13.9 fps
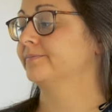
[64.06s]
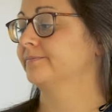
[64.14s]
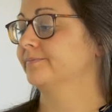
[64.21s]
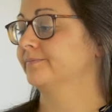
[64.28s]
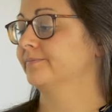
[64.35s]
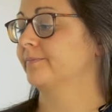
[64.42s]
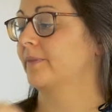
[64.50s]

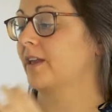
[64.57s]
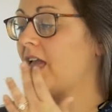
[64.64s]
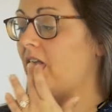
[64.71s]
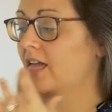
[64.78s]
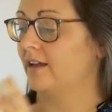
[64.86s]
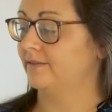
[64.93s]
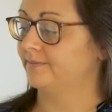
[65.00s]

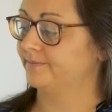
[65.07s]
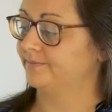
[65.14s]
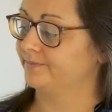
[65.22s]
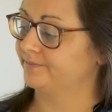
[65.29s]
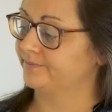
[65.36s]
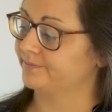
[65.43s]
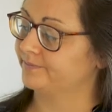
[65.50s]

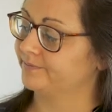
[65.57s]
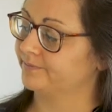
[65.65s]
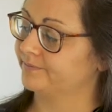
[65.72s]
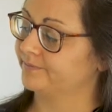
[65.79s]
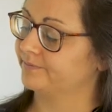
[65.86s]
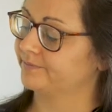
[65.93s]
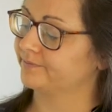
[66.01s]

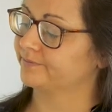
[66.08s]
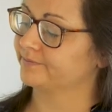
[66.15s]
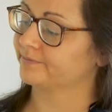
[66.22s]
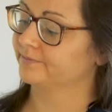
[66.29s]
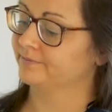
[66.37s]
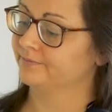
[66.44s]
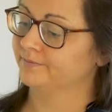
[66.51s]

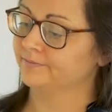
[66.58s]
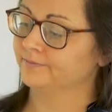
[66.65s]
Nobody speaks.